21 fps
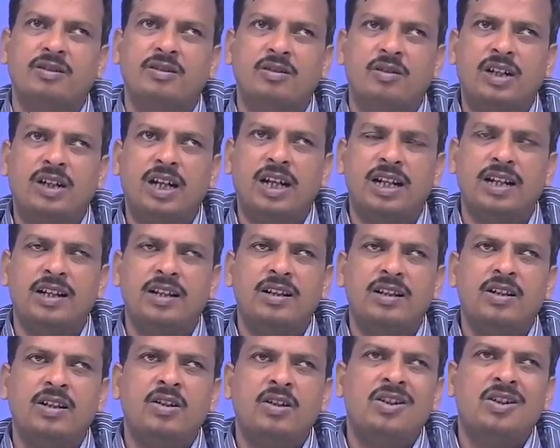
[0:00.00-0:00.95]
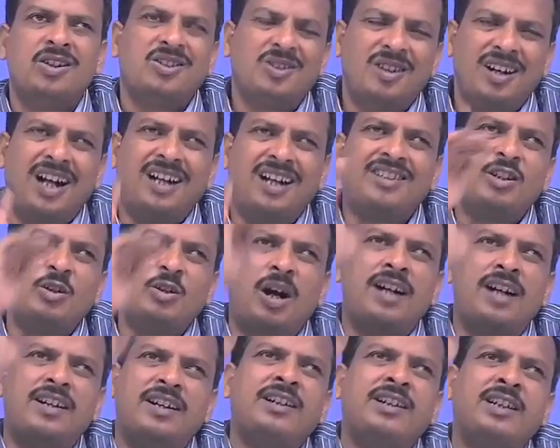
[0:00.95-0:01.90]
Okay. So, let us you
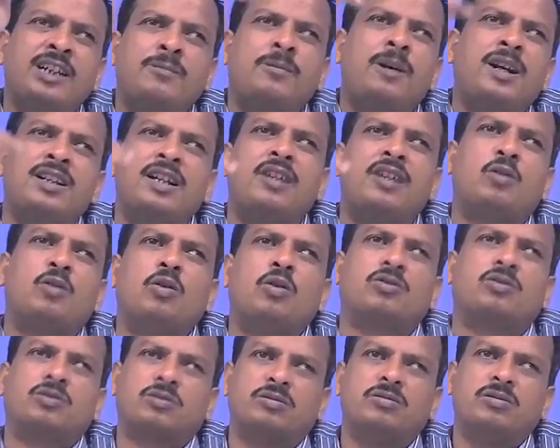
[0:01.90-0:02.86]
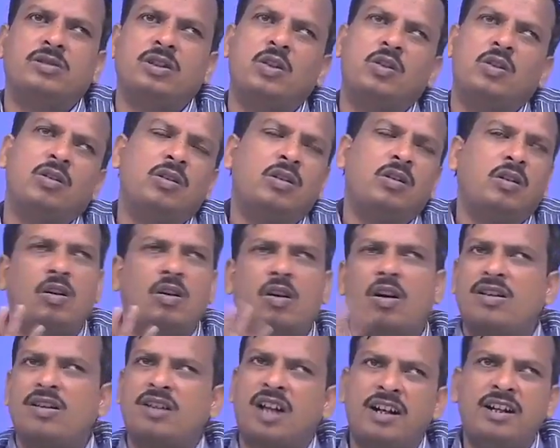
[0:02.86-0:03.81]
identify the course,
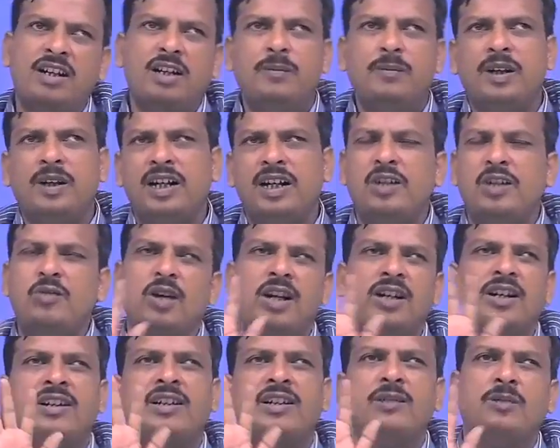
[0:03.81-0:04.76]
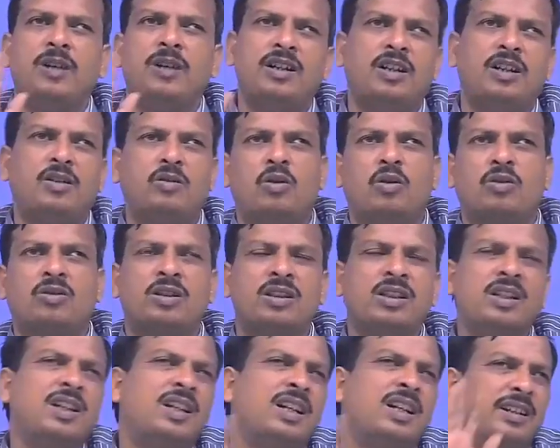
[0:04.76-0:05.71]
all scientifically you identify the course,
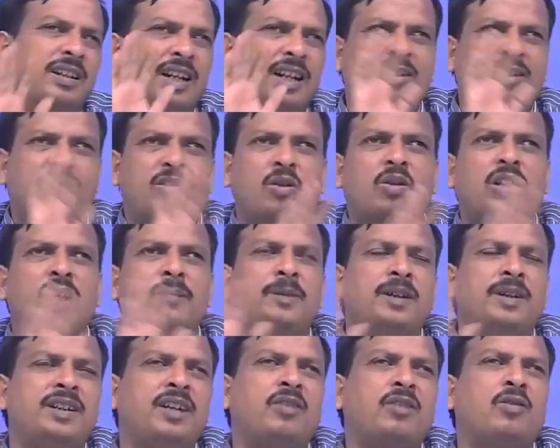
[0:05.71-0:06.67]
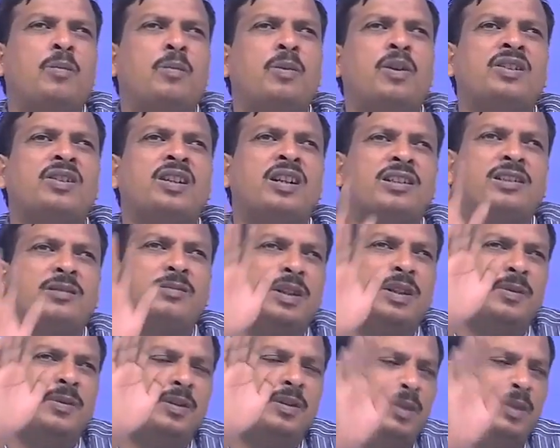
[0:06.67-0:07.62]
that okay, BTech computer science may
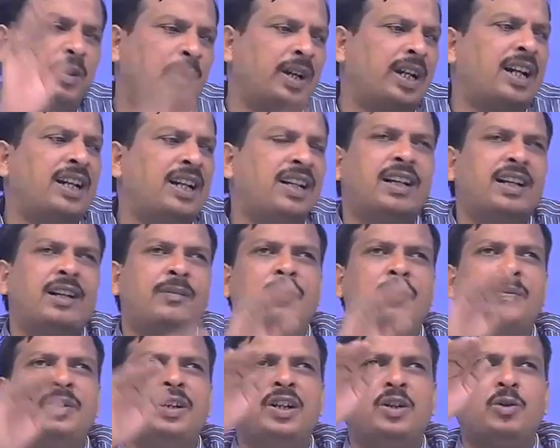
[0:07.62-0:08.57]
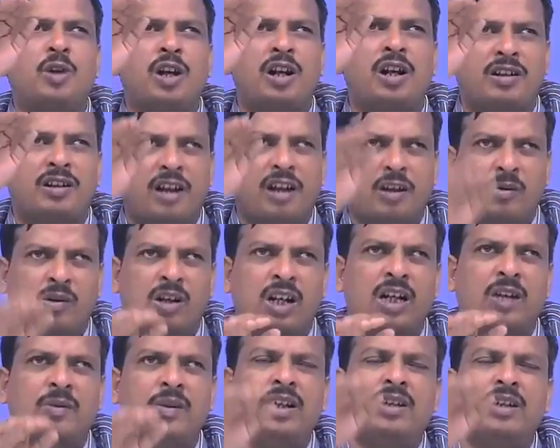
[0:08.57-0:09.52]
be mechanical, may be required
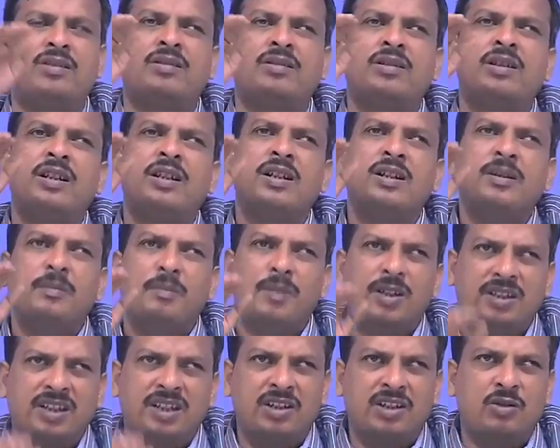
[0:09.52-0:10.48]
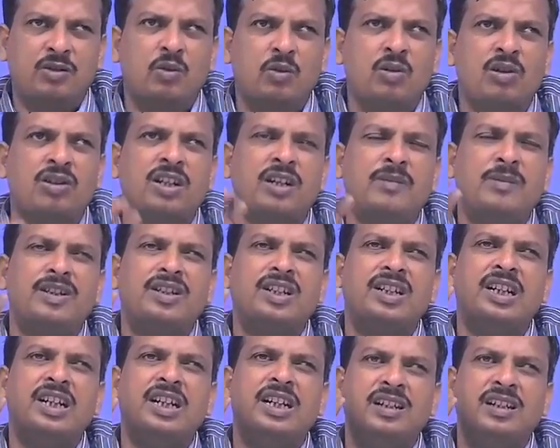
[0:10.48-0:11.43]
thermodynamics, machine tools and
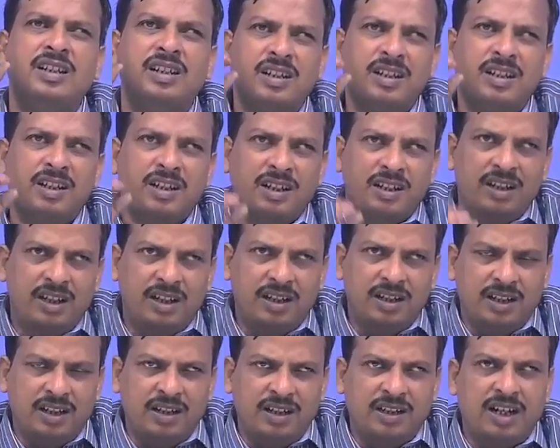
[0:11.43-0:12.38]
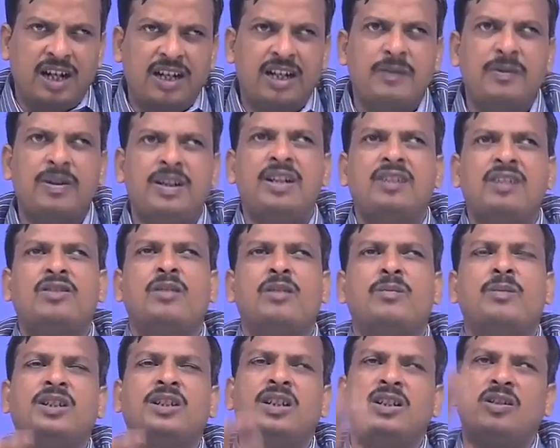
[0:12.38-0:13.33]
machining, and kinematics of
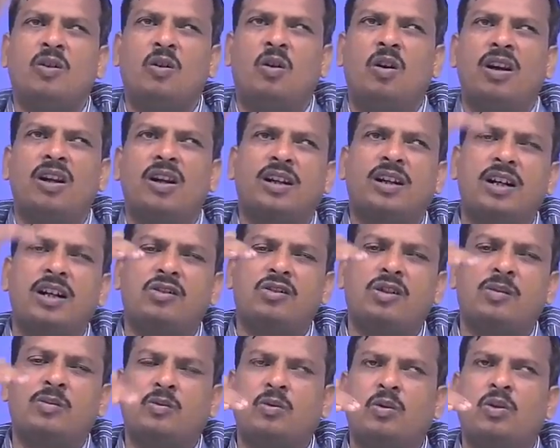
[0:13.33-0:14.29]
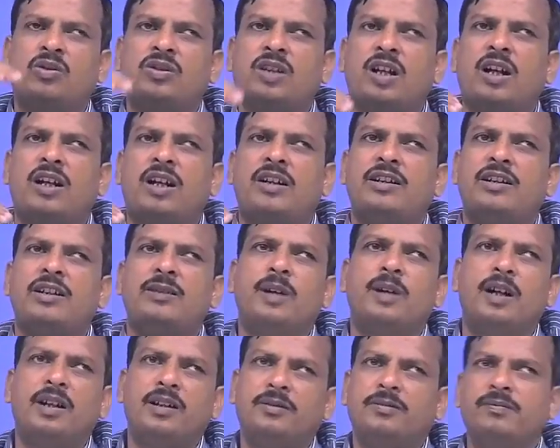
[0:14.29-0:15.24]
machine, all kinds of courses are
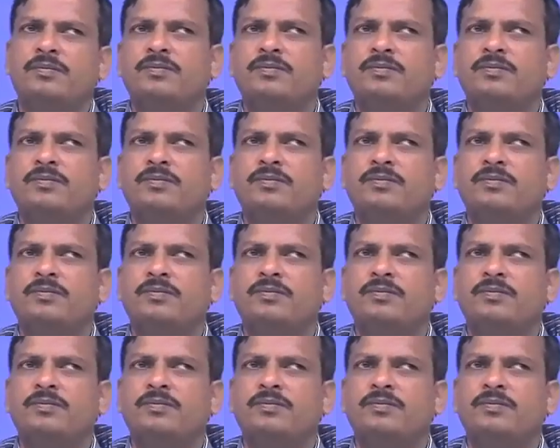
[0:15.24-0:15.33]
identified.